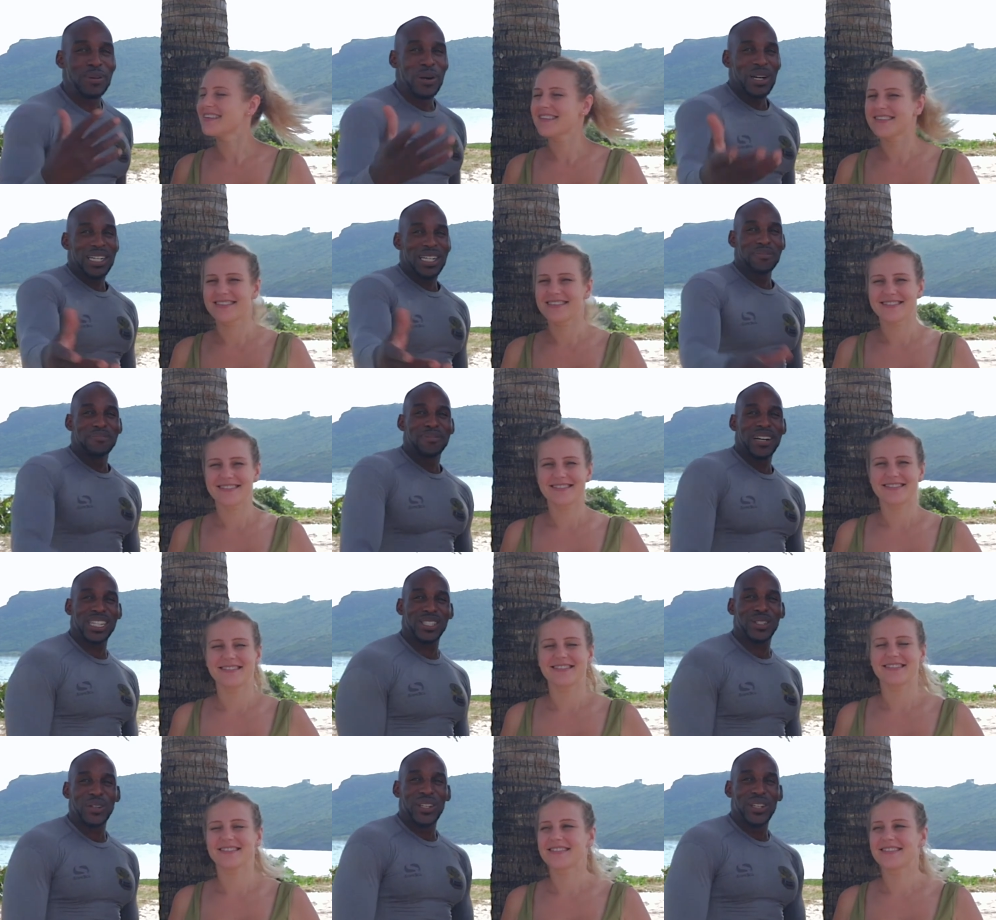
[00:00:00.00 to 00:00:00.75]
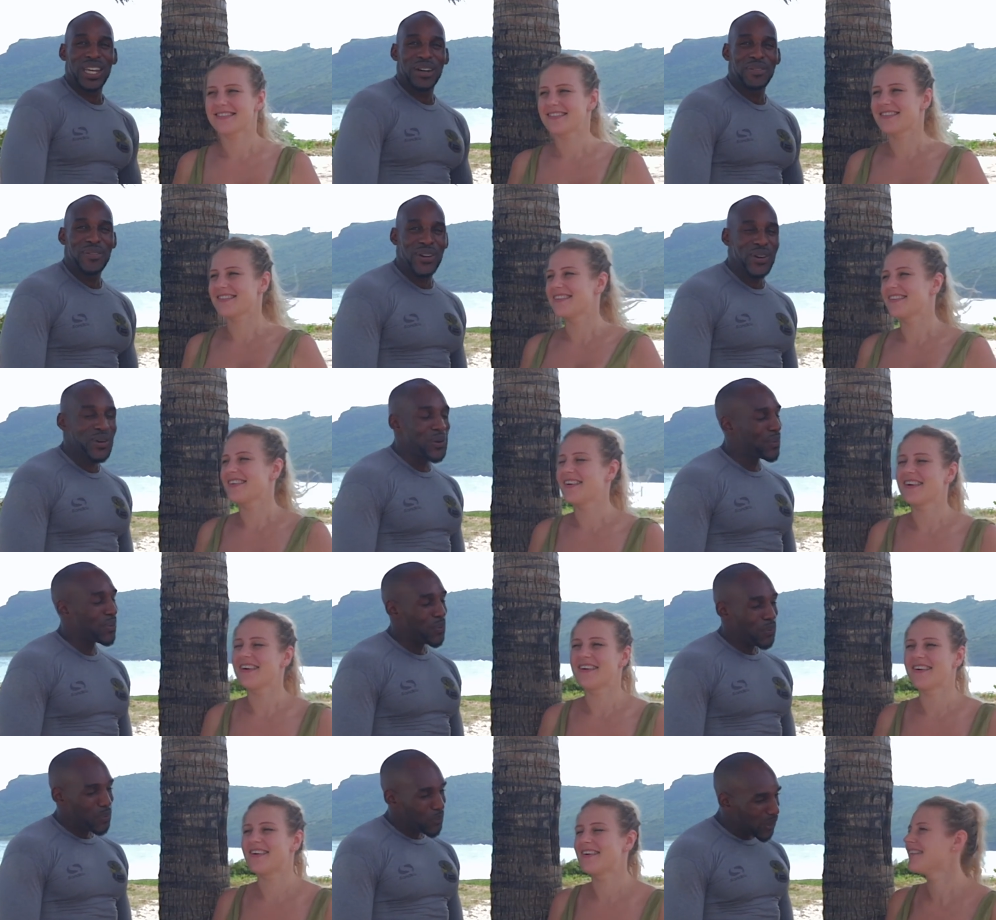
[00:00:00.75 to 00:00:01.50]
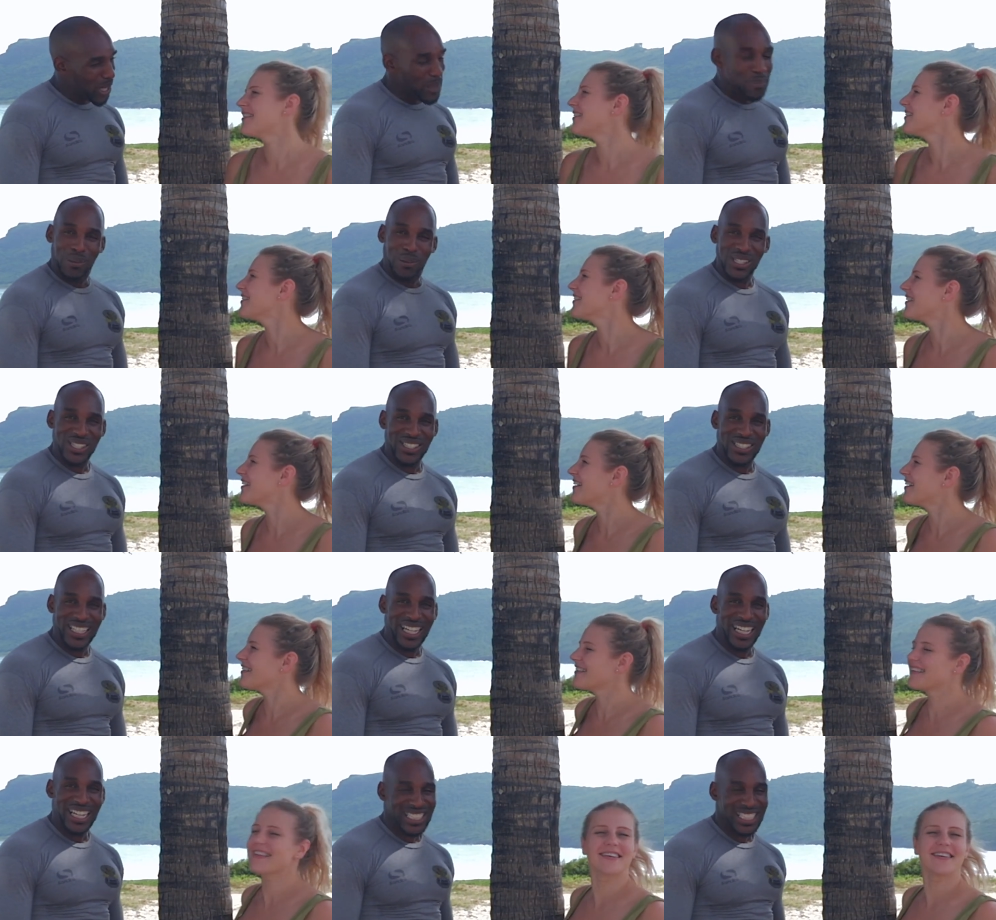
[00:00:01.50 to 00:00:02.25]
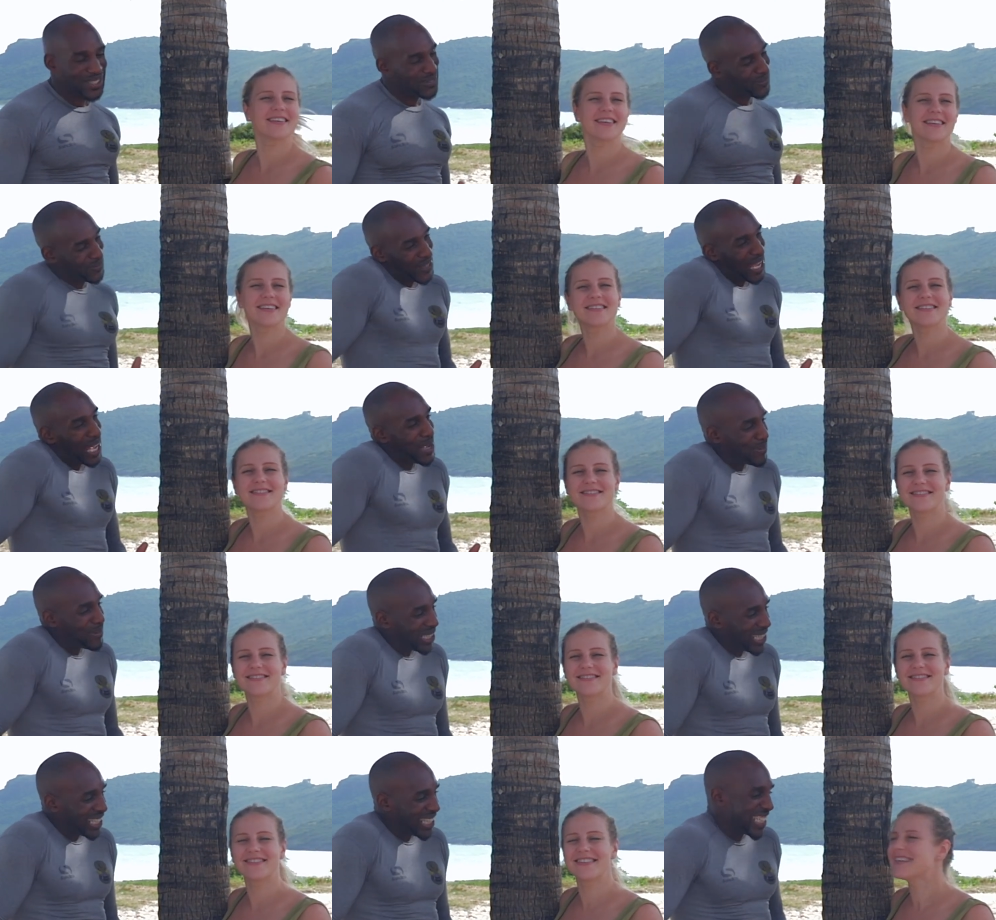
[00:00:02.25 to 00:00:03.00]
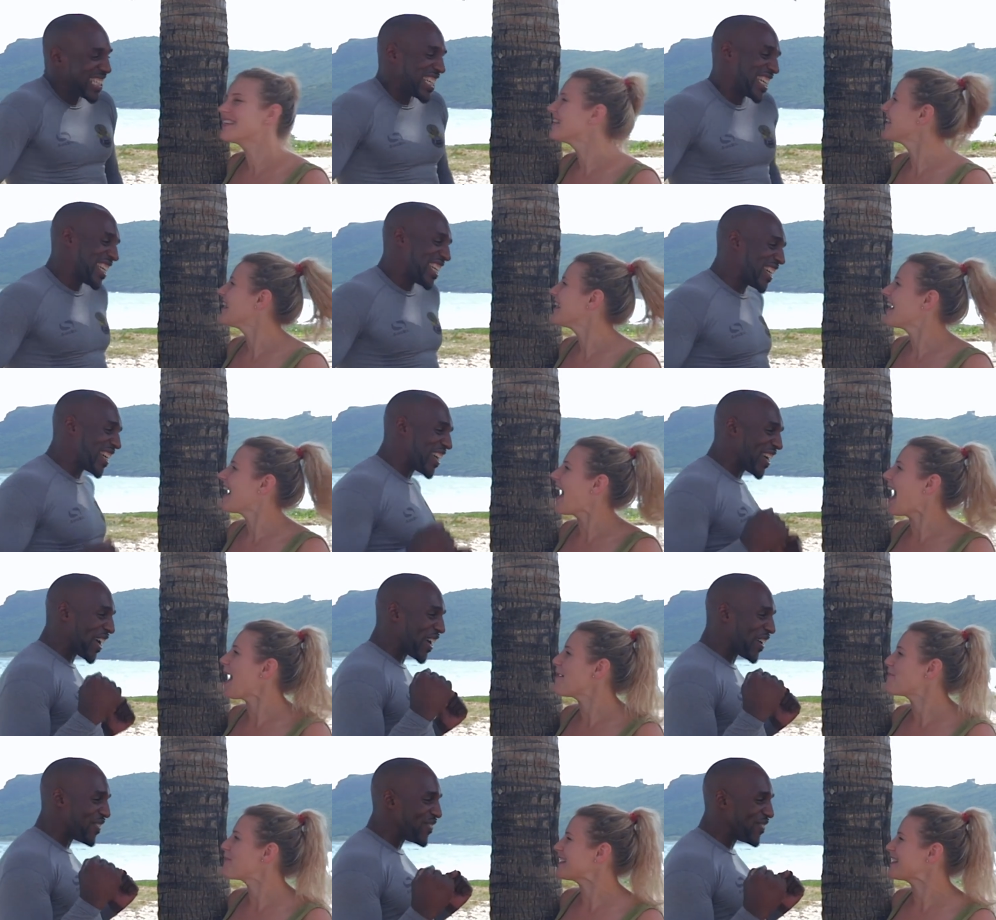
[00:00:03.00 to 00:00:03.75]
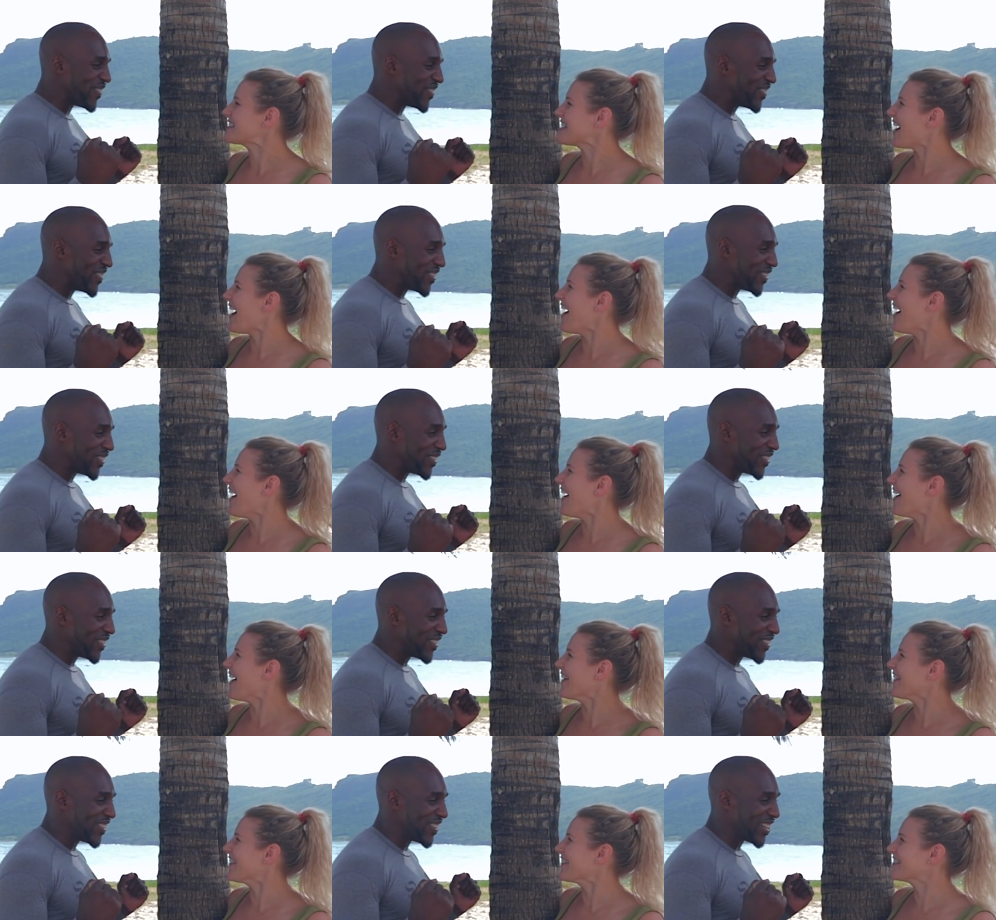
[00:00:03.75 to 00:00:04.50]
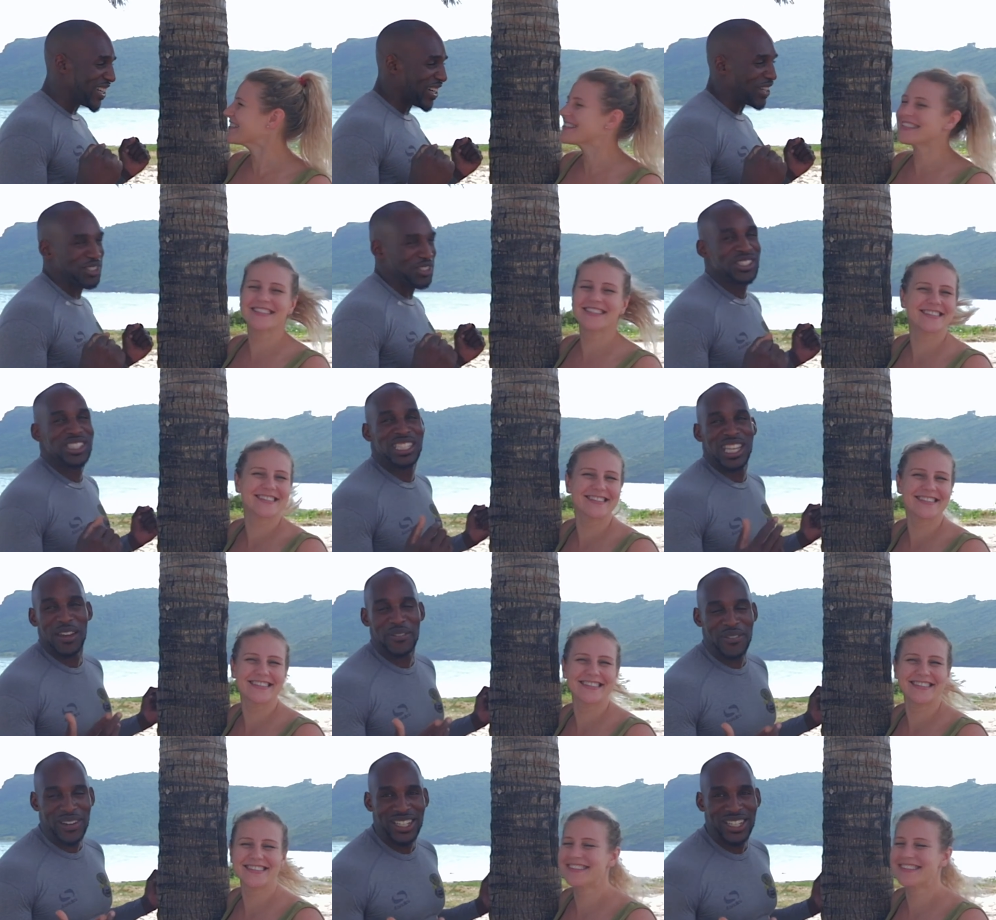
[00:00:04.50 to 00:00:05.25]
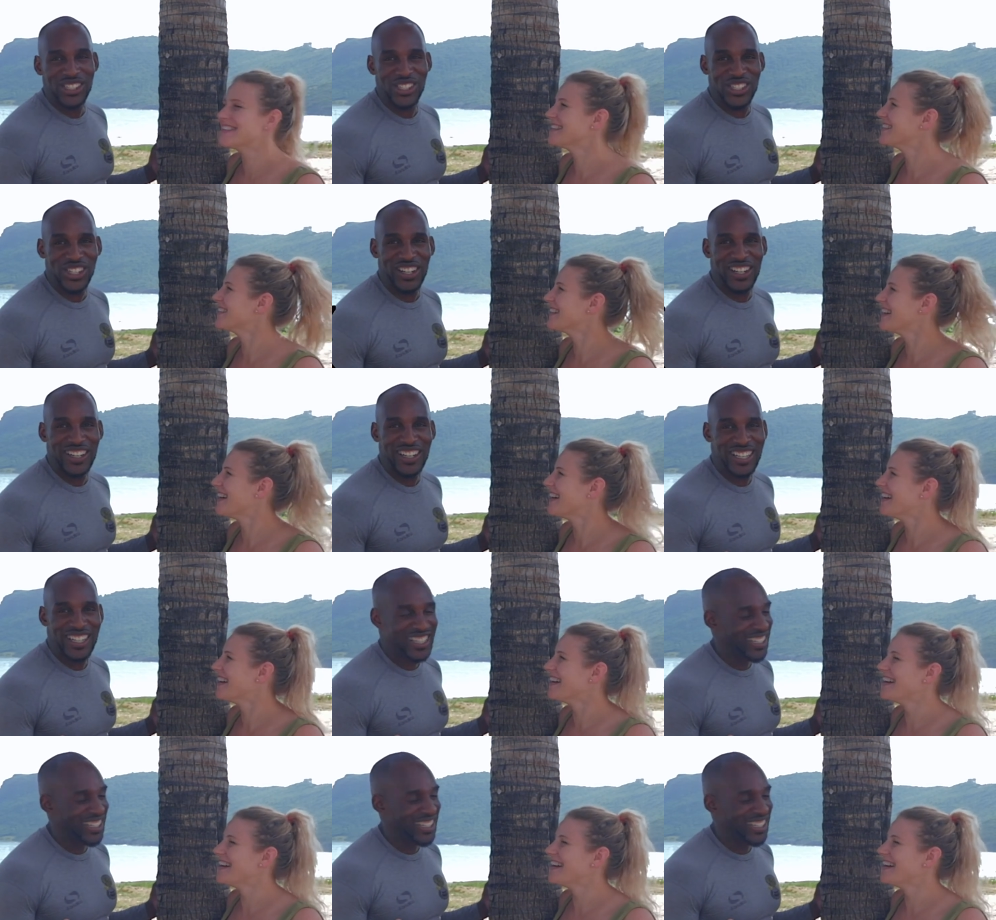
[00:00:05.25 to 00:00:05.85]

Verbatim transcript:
Speaker 1: welcome back to another We Push Ducks Family episode. I was going to say adventure.